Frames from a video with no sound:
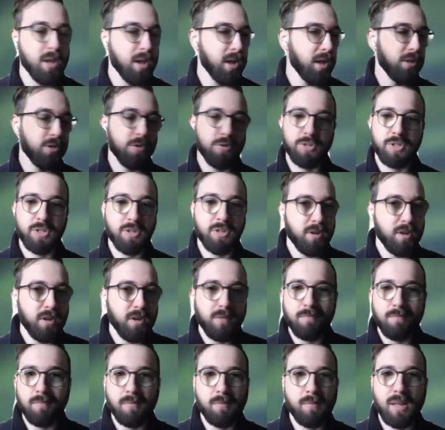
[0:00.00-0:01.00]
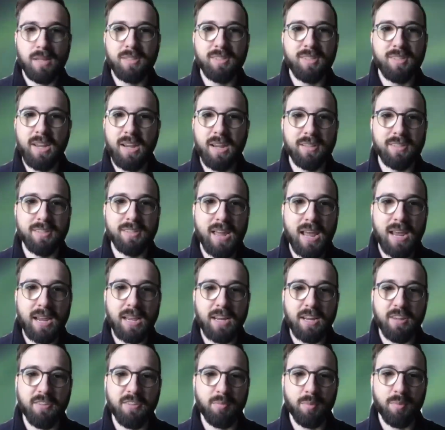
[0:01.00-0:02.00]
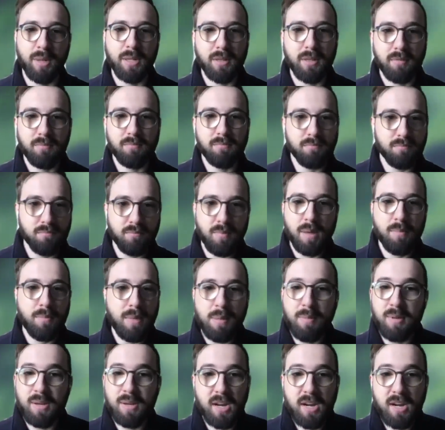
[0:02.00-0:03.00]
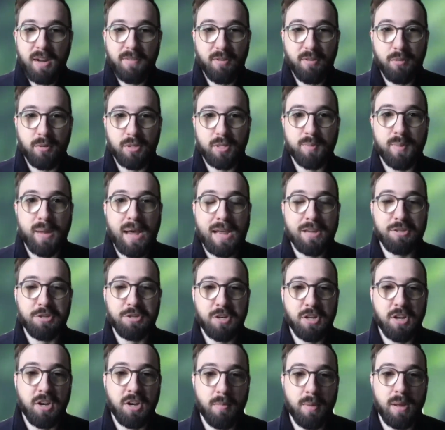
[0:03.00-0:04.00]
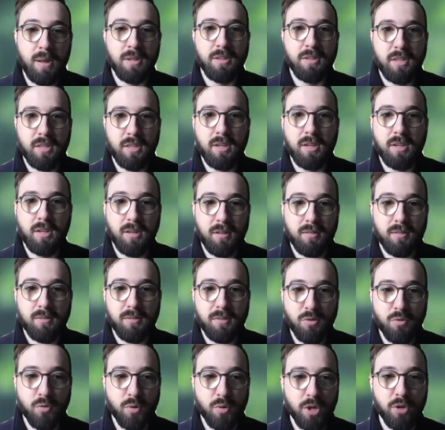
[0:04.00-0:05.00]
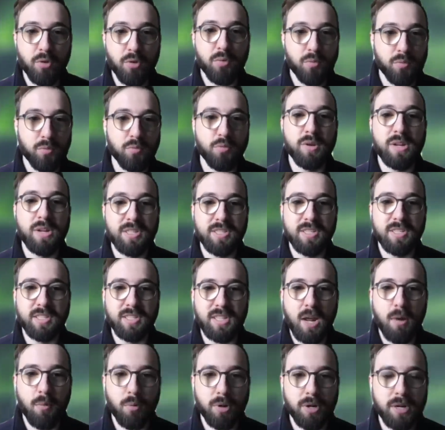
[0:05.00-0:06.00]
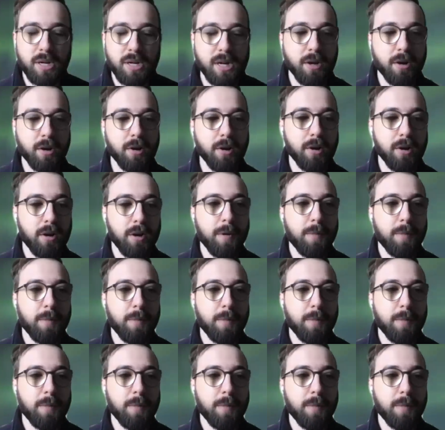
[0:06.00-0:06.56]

there's, I'm not saying it's negative, but maybe not everyone's passionate about the real reasons that we're here.